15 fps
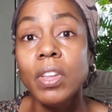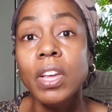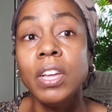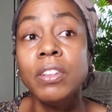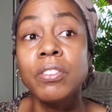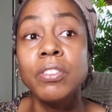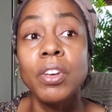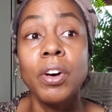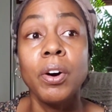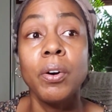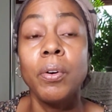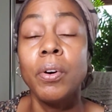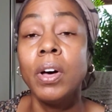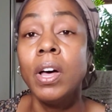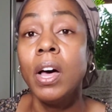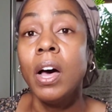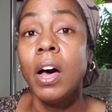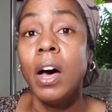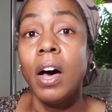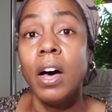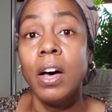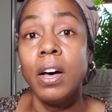And so,
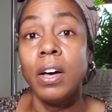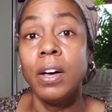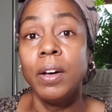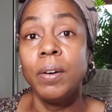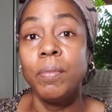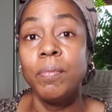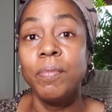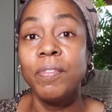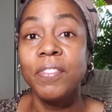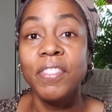um,